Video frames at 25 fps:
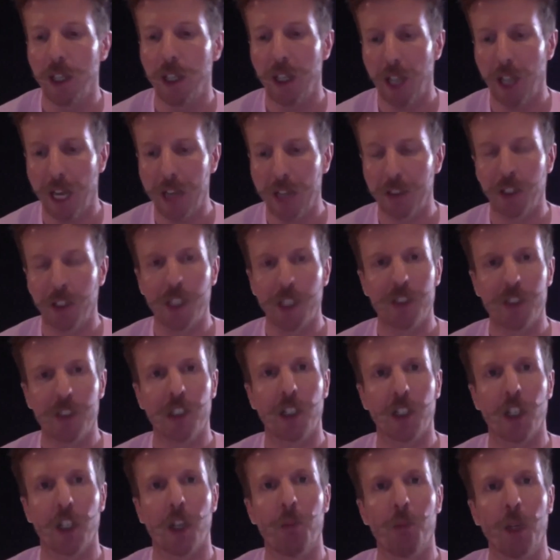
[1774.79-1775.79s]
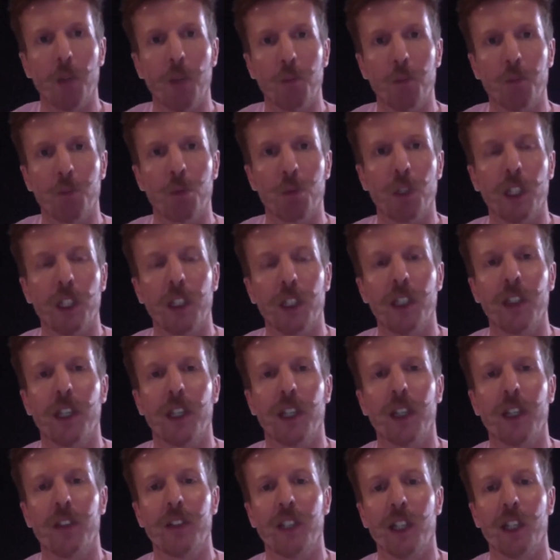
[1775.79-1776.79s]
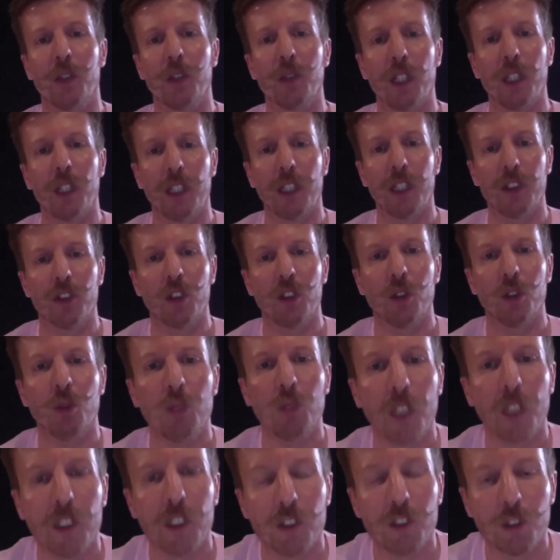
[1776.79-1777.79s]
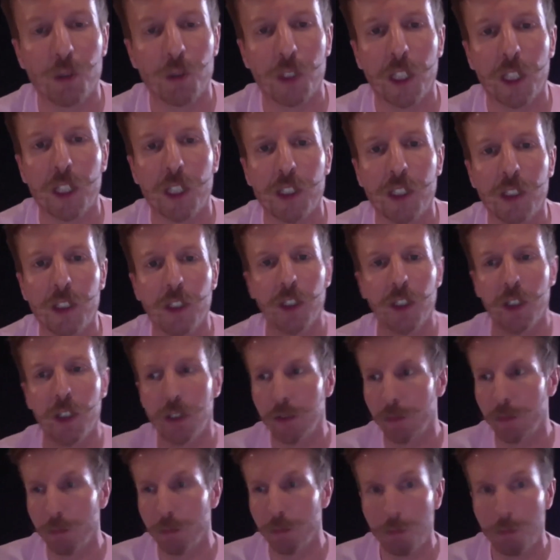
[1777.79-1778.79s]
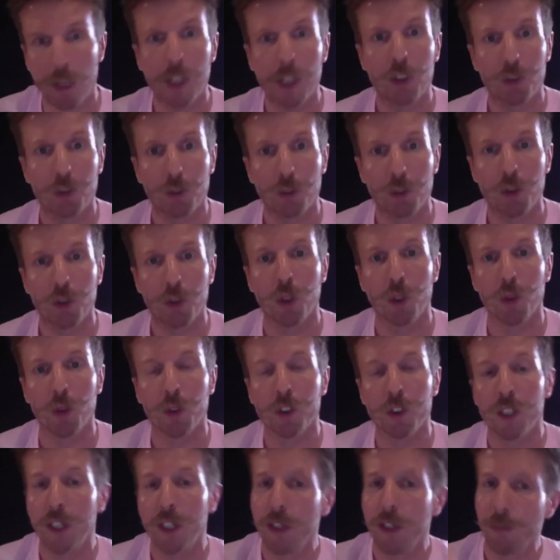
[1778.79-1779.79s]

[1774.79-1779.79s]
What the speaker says: analytical about breaking that down into key micro goals.